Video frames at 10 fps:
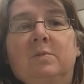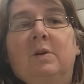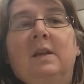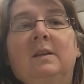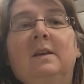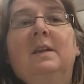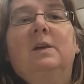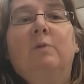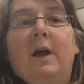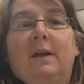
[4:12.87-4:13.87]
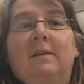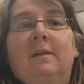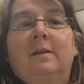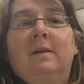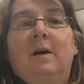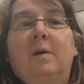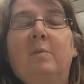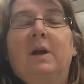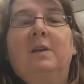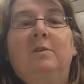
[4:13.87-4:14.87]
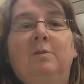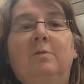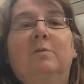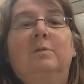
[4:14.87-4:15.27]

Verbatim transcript: And when he did, he wrecked our brand new